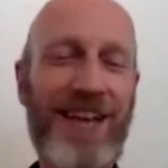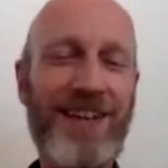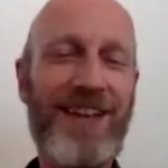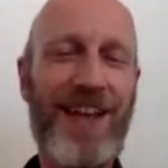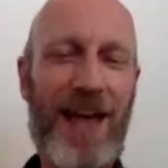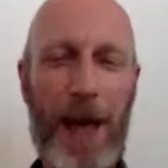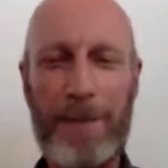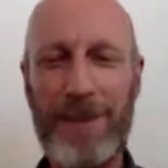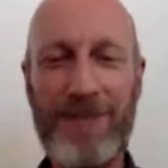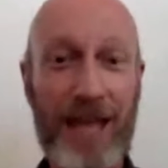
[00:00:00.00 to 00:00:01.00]
then
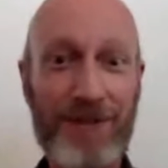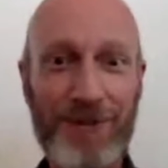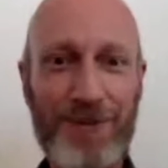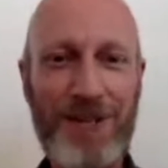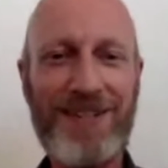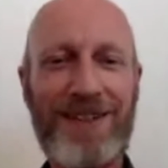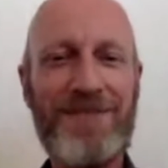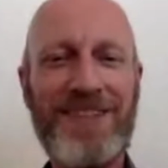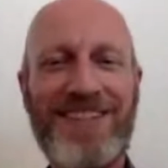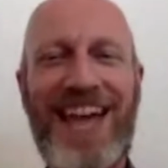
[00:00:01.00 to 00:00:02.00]
that's already
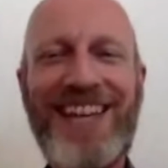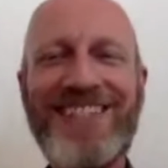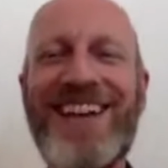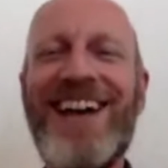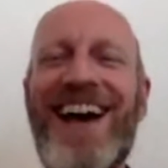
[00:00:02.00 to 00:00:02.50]
something gained.